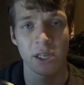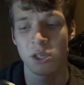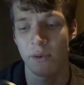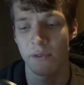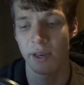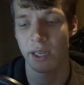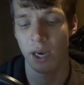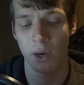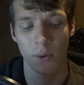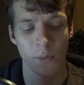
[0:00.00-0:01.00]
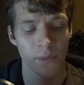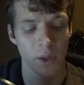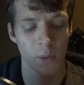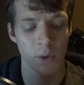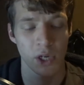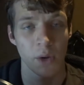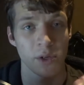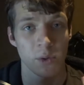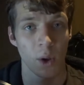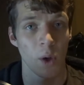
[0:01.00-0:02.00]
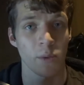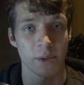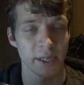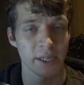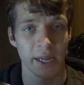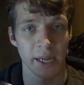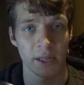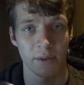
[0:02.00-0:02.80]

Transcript: video which goes into a lot more detail